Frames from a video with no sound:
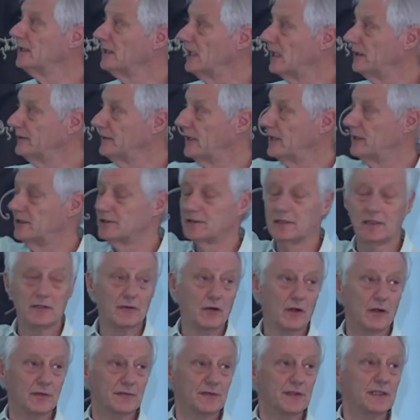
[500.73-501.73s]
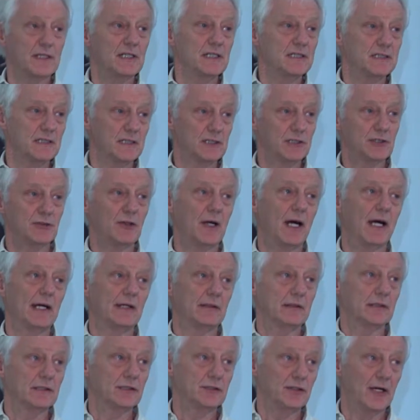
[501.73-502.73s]
and then as the north and the east is
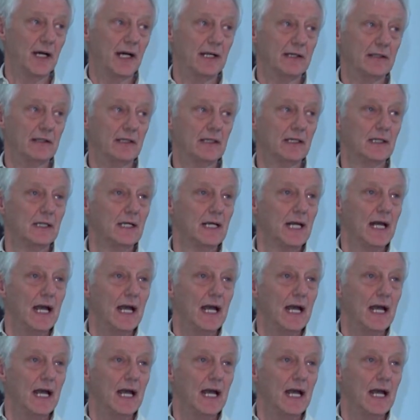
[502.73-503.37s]
drier and drier.